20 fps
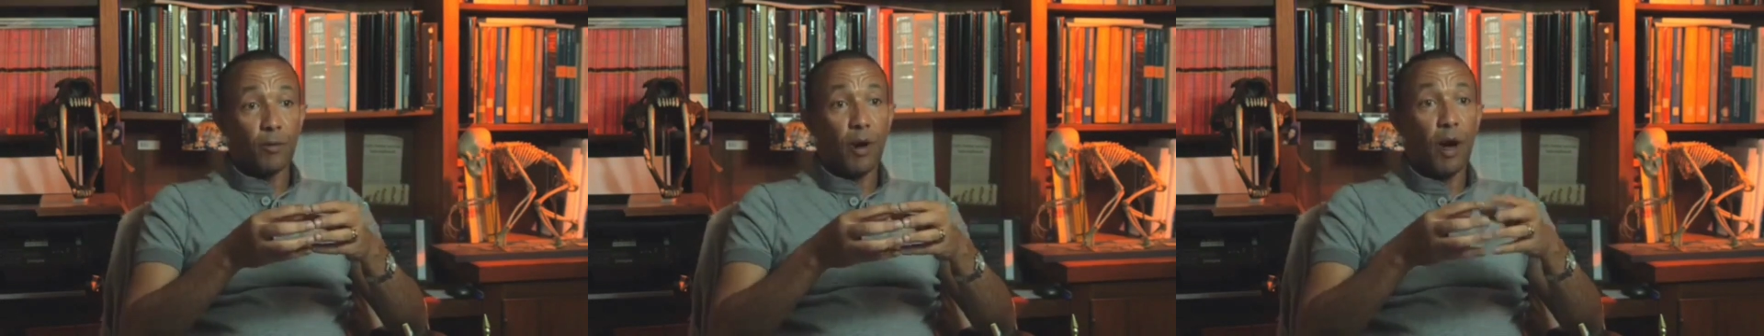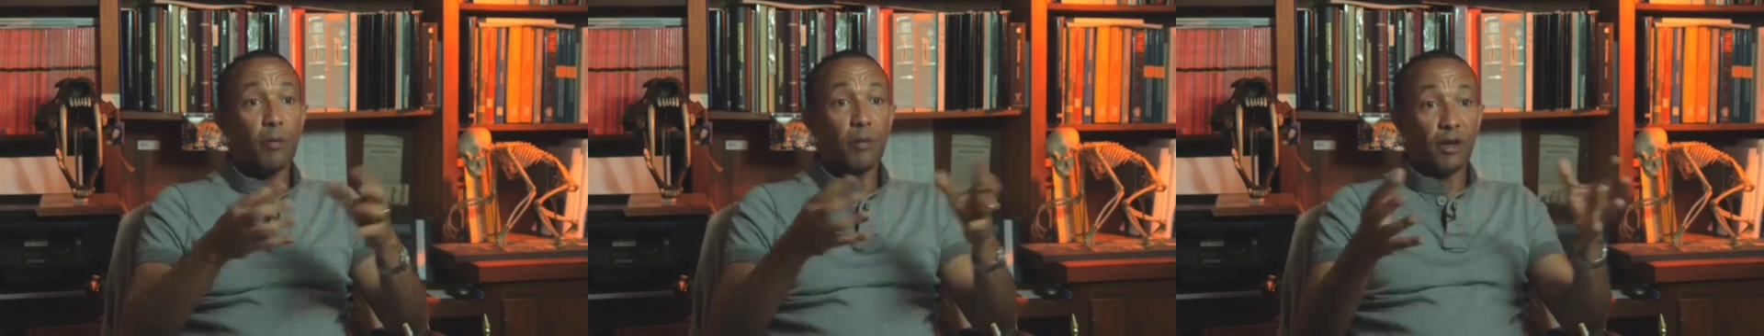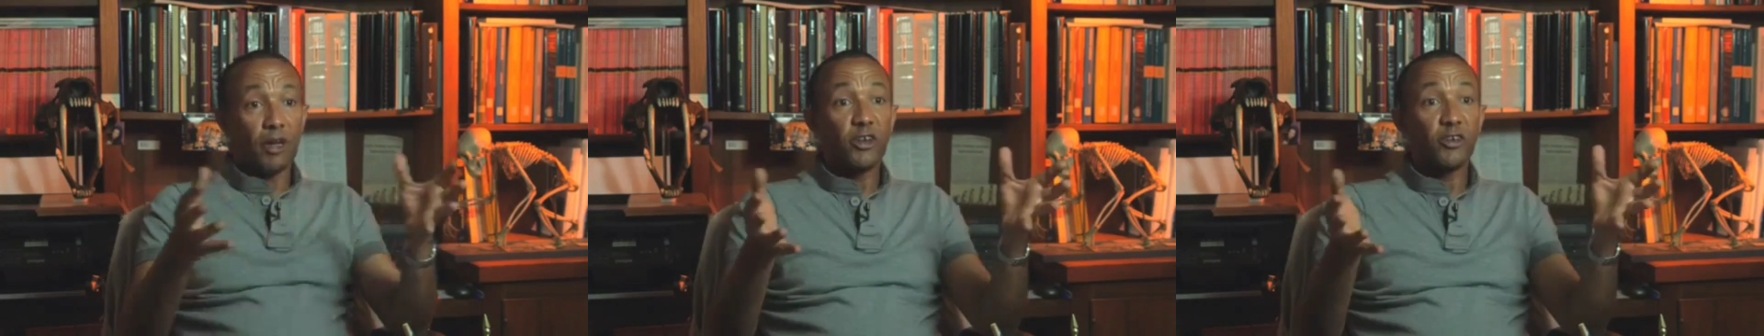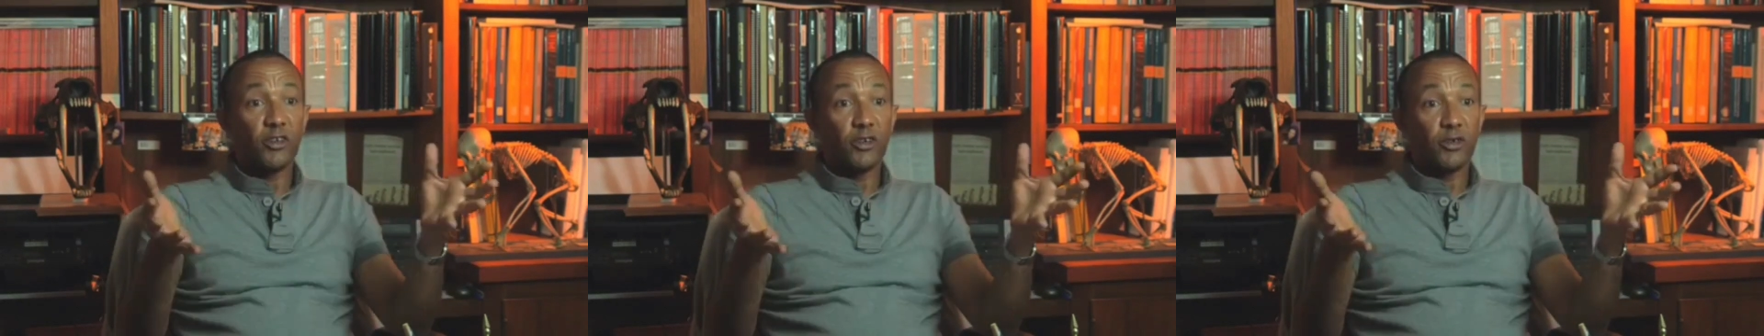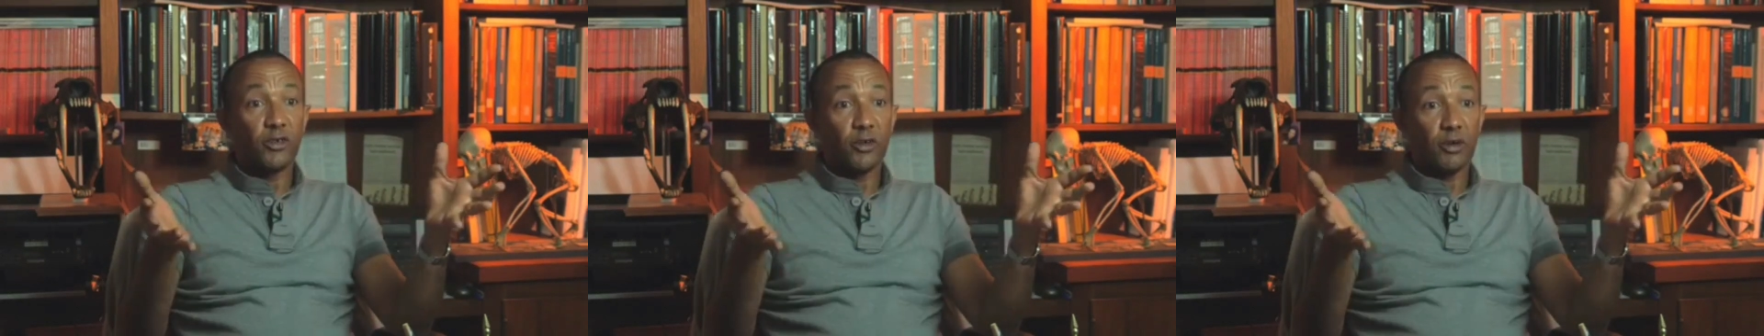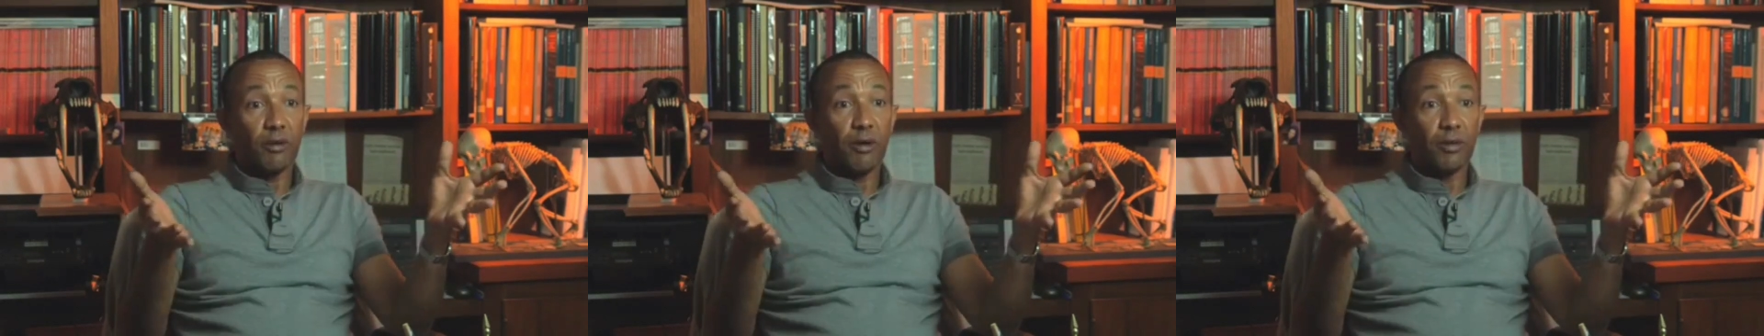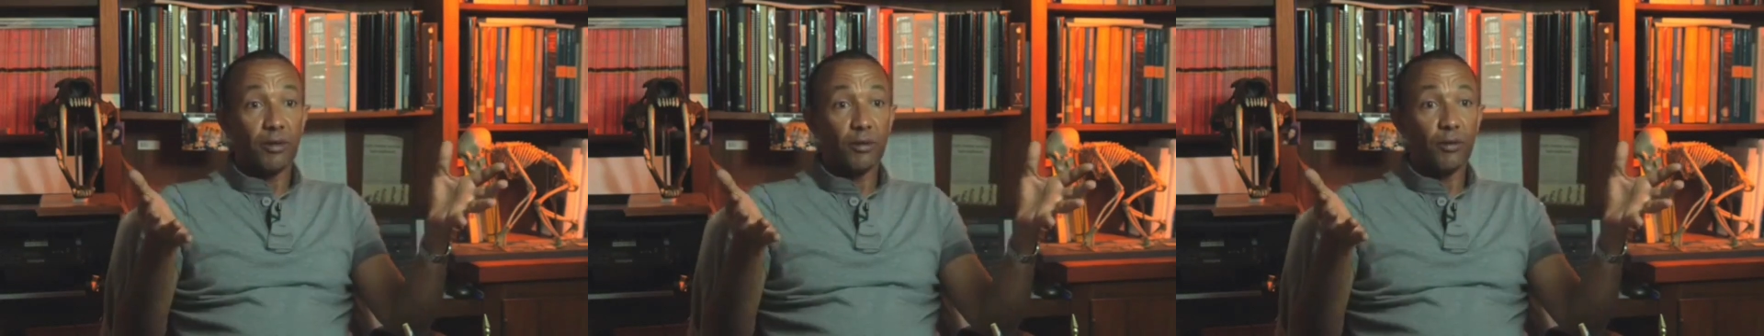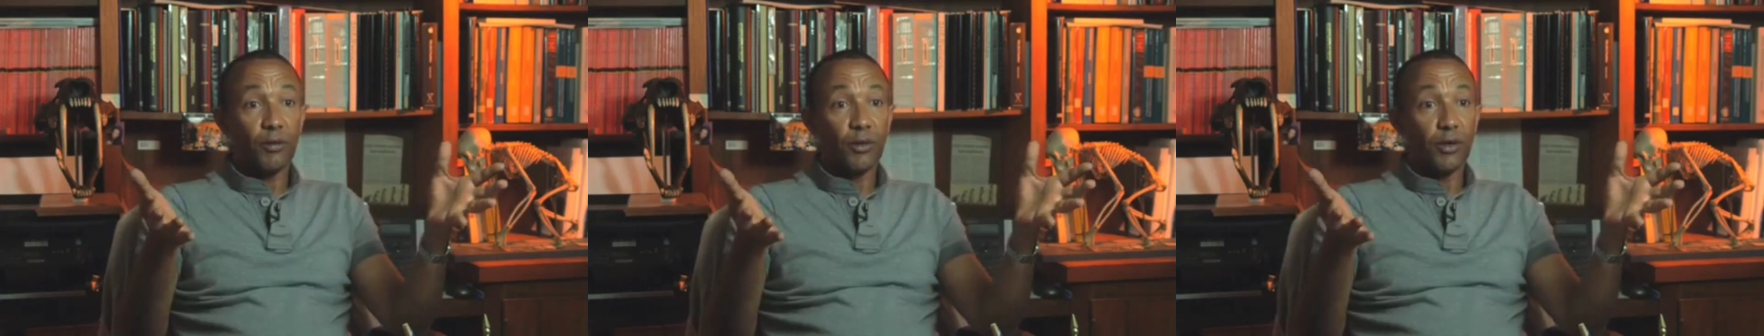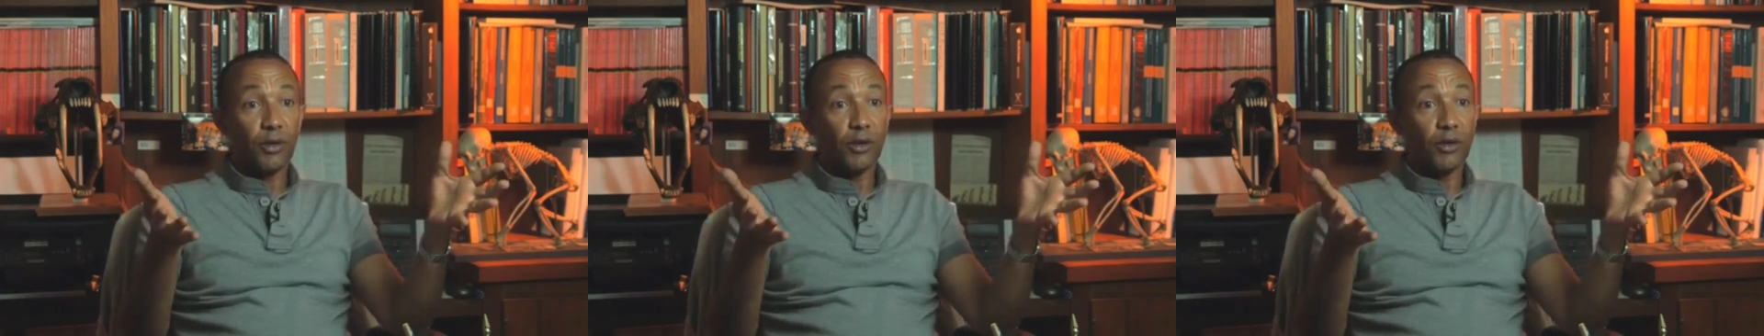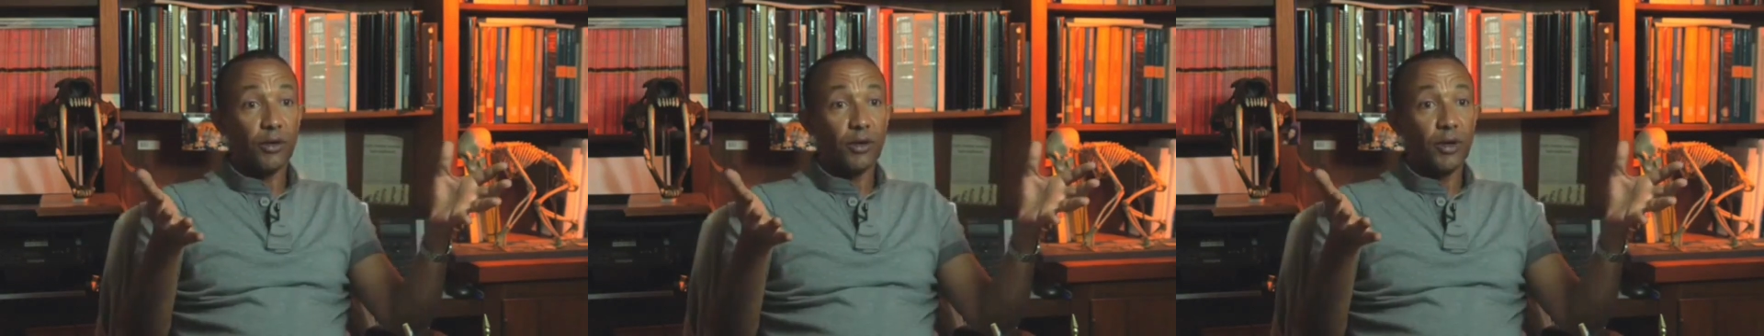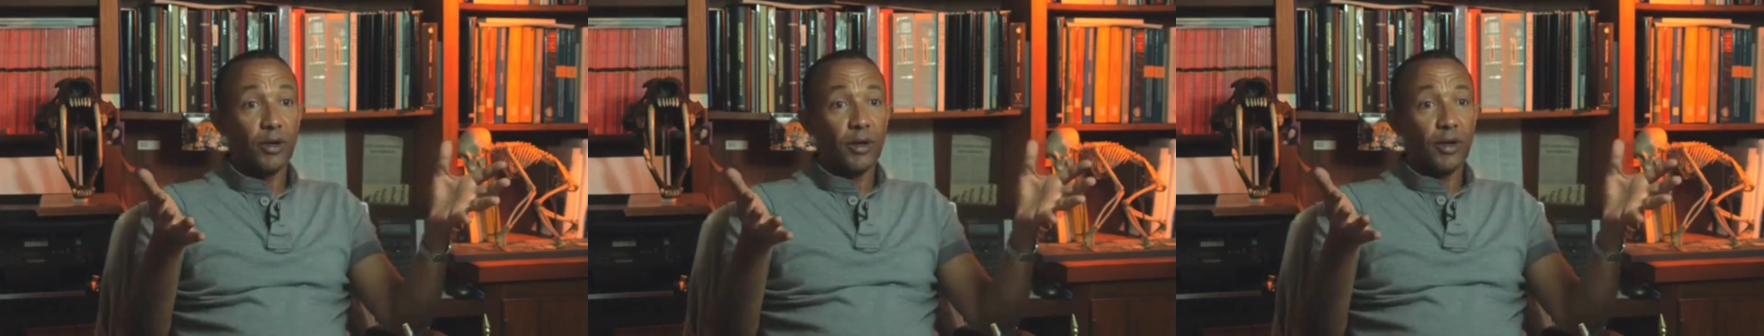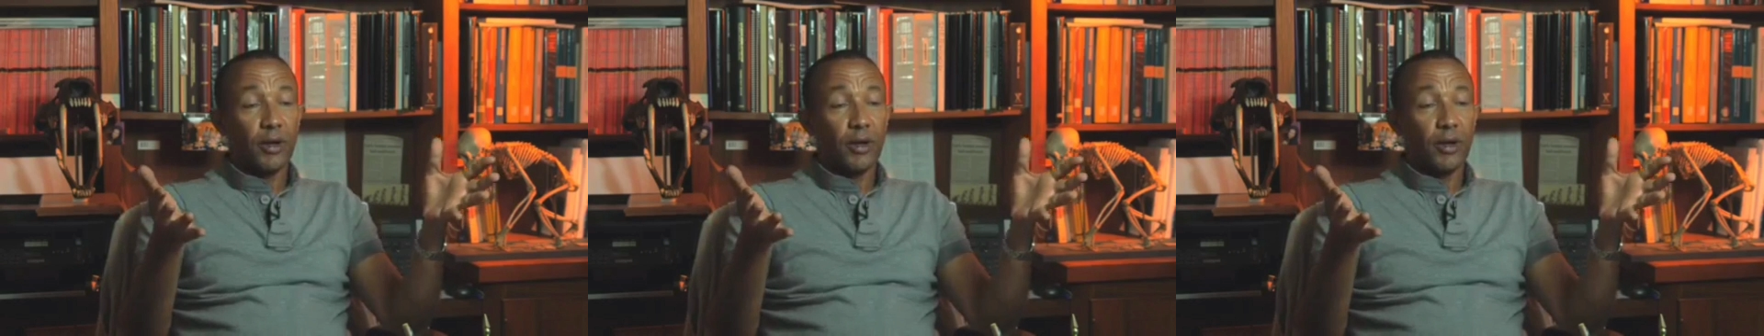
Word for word: populations around the world.